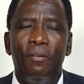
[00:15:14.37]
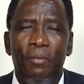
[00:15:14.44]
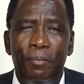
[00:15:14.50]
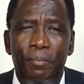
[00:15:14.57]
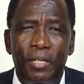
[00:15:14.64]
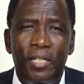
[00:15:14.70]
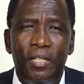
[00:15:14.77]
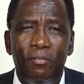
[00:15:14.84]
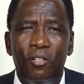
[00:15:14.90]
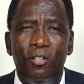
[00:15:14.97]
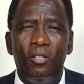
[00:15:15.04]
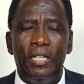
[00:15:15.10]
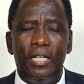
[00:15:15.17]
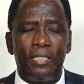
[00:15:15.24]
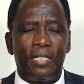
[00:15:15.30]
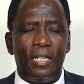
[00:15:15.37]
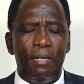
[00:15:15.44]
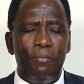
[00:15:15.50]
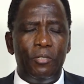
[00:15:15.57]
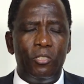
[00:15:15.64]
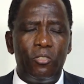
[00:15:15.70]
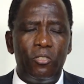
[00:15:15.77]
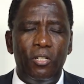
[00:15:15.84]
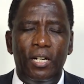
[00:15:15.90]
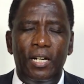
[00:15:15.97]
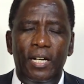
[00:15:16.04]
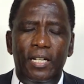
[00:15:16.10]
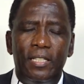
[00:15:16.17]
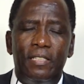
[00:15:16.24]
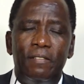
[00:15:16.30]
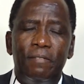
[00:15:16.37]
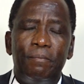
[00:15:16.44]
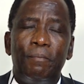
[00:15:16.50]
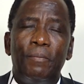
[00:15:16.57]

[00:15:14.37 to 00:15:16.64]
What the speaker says: we believe God has come into your heart.